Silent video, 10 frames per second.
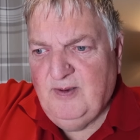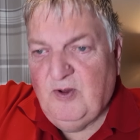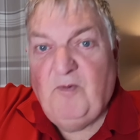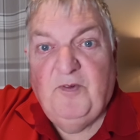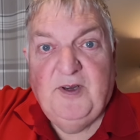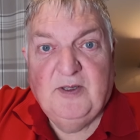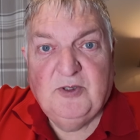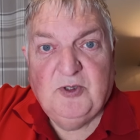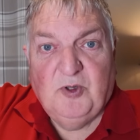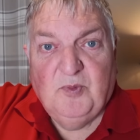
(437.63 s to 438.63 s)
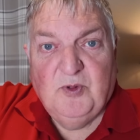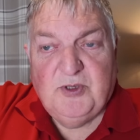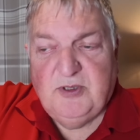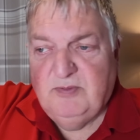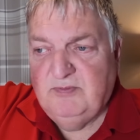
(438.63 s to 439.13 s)
Confidants,
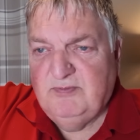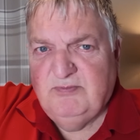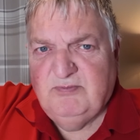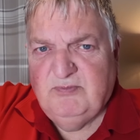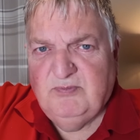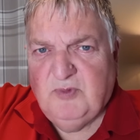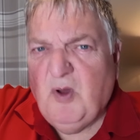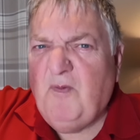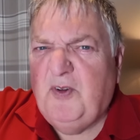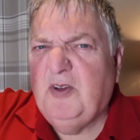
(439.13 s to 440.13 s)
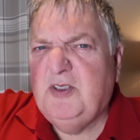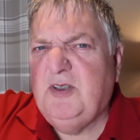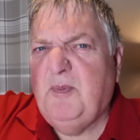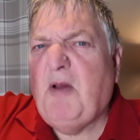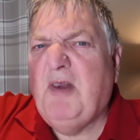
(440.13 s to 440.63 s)
almost. Confidants
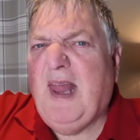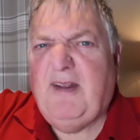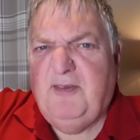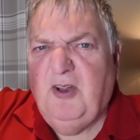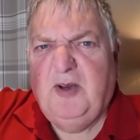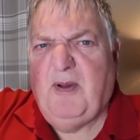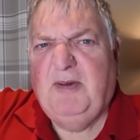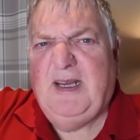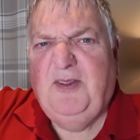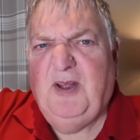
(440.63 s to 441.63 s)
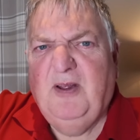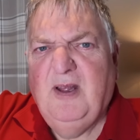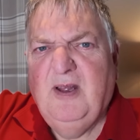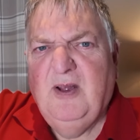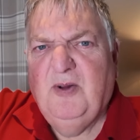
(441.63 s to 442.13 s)
are about life, not about anything
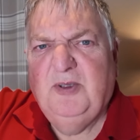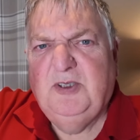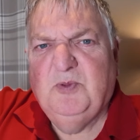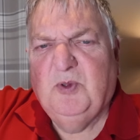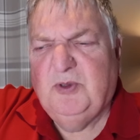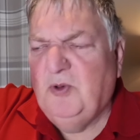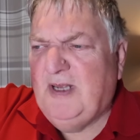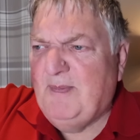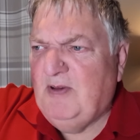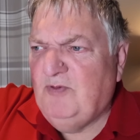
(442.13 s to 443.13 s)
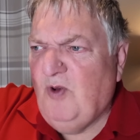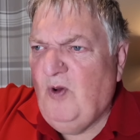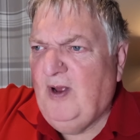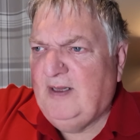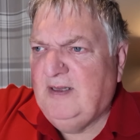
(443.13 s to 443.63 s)
untoward. Don't get me
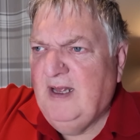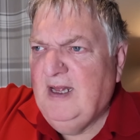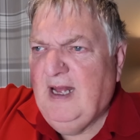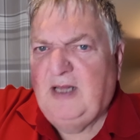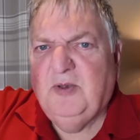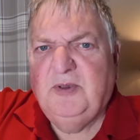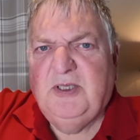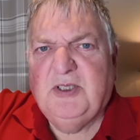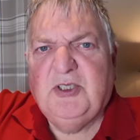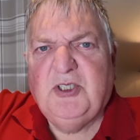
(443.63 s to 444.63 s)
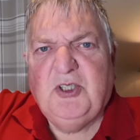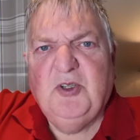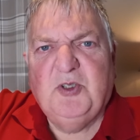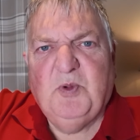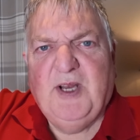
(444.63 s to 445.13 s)
wrong. I don't
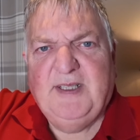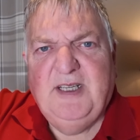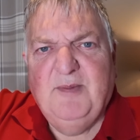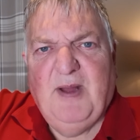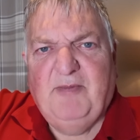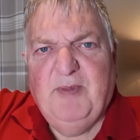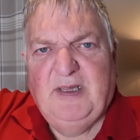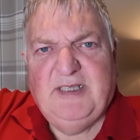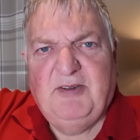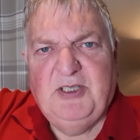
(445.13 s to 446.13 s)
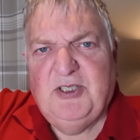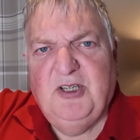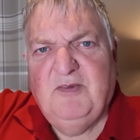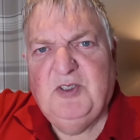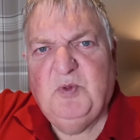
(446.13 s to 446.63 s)
discuss what I did in my military
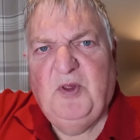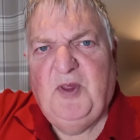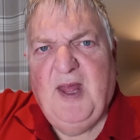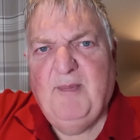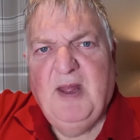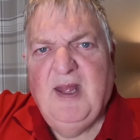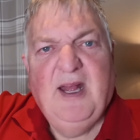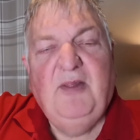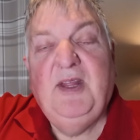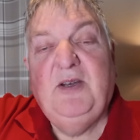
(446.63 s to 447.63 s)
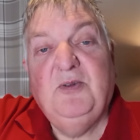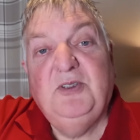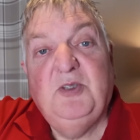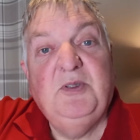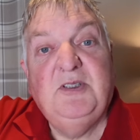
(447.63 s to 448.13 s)
service with them, and they
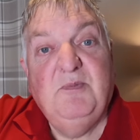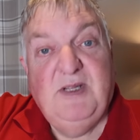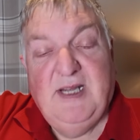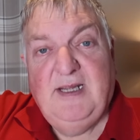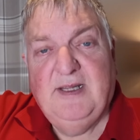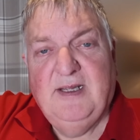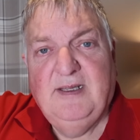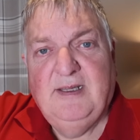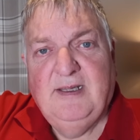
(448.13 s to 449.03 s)
don't do it to me either.